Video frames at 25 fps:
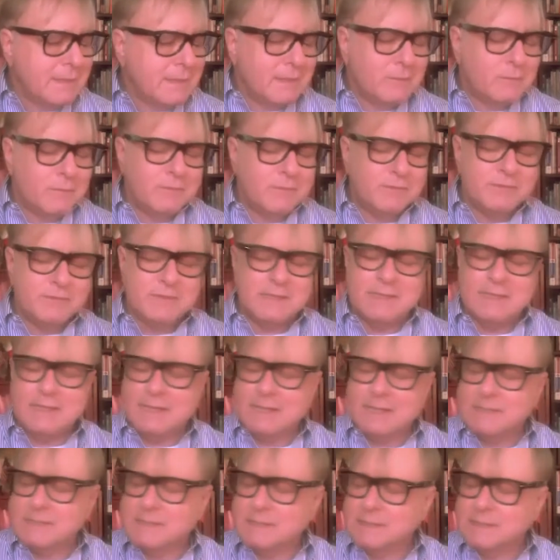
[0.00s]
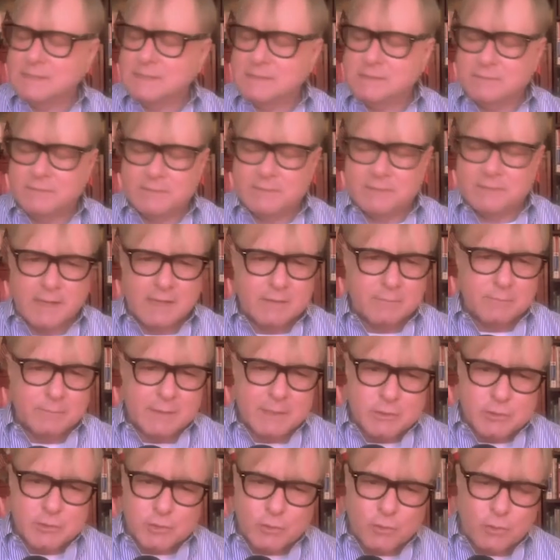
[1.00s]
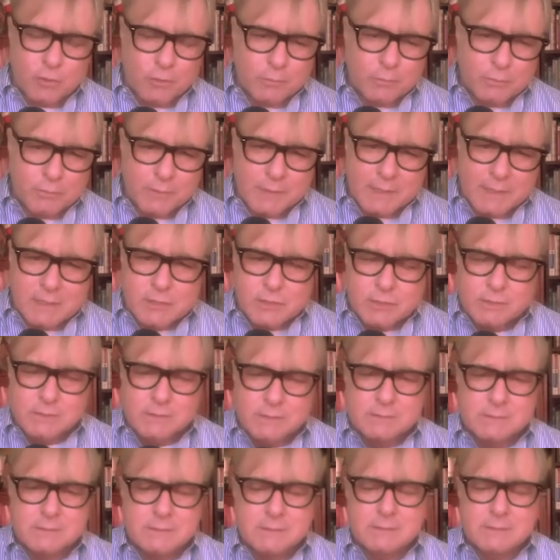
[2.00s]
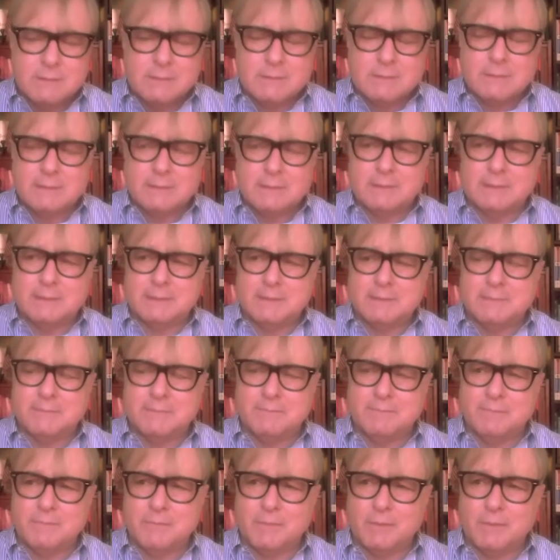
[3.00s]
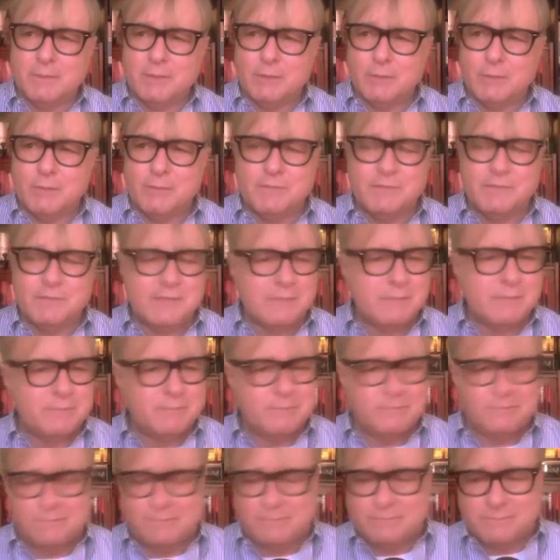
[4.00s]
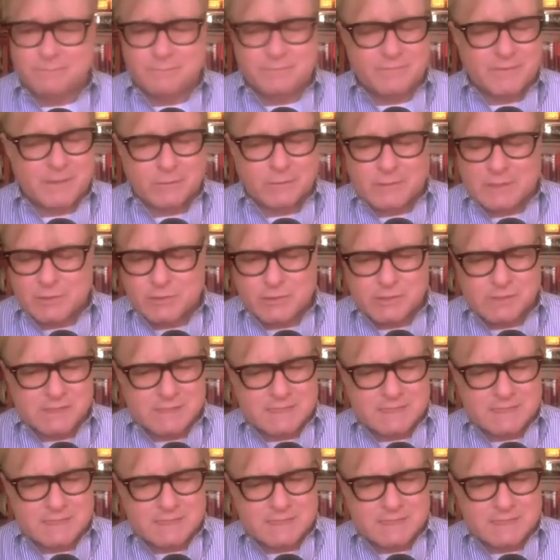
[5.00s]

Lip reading: We've seen the exodus of a lot of major corporations. We've seen foundations